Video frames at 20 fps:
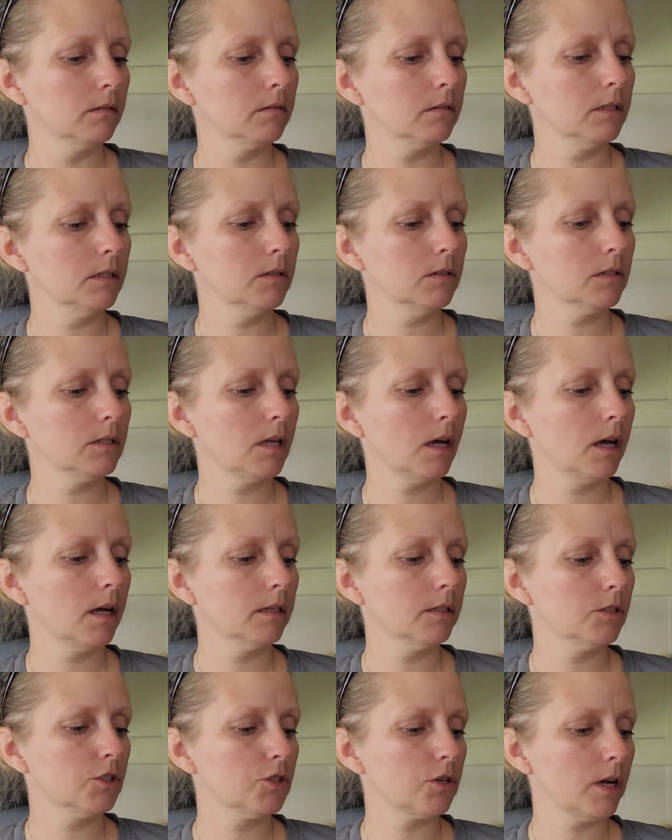Seals
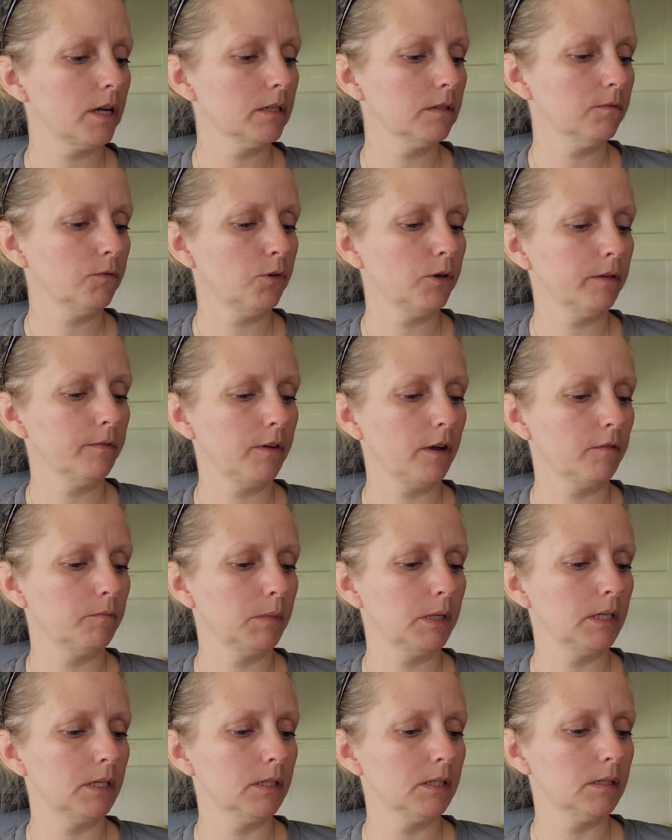knots, dries in 45
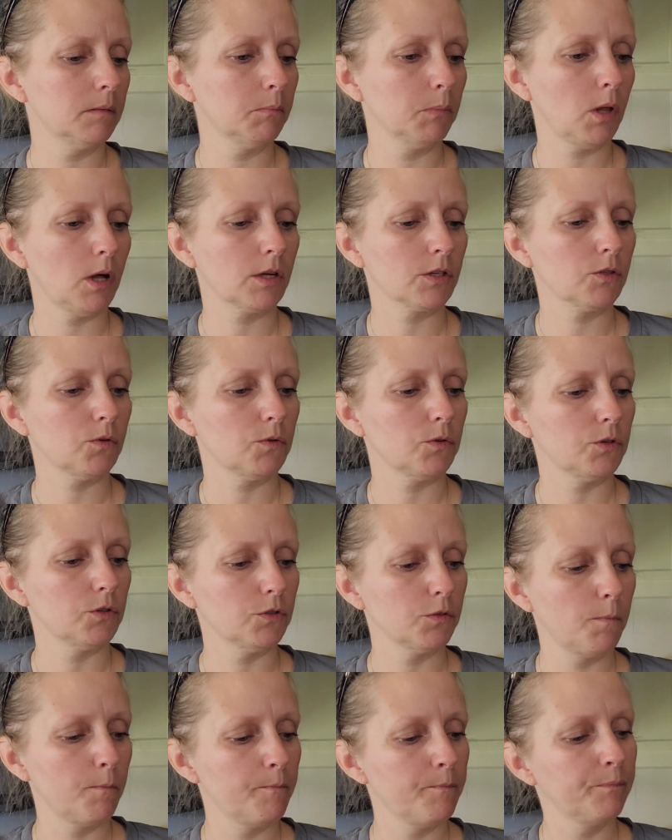minutes, and blocks
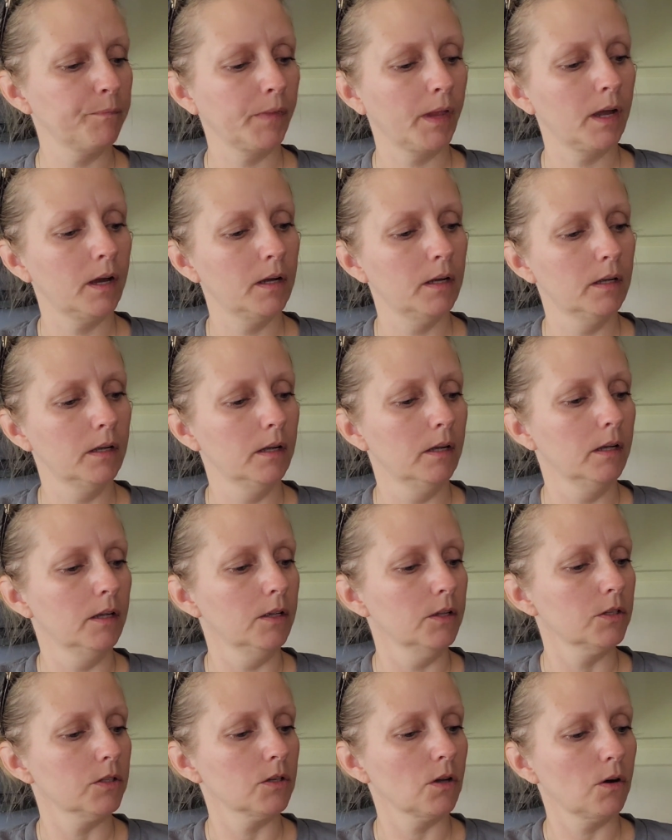odors.
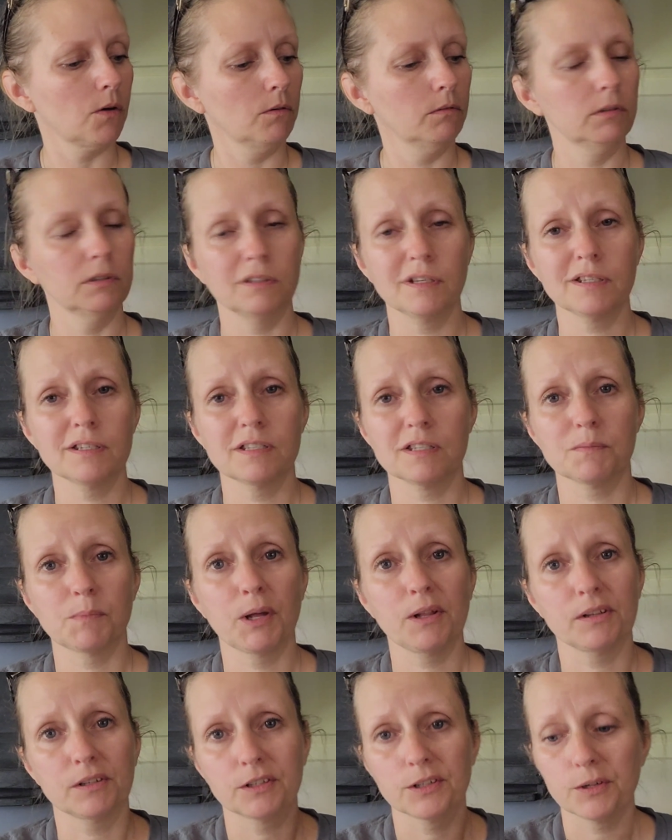So it doesn't
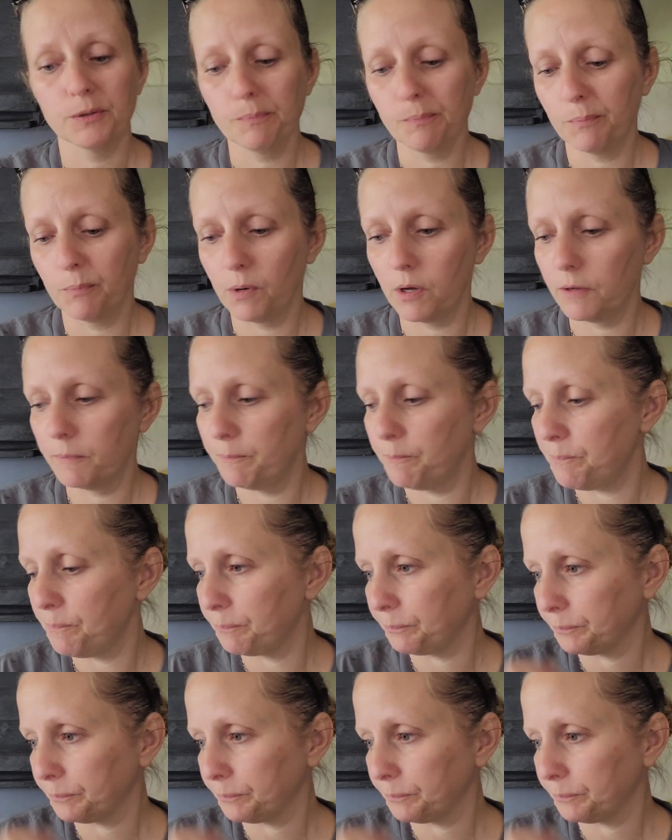smell in here, but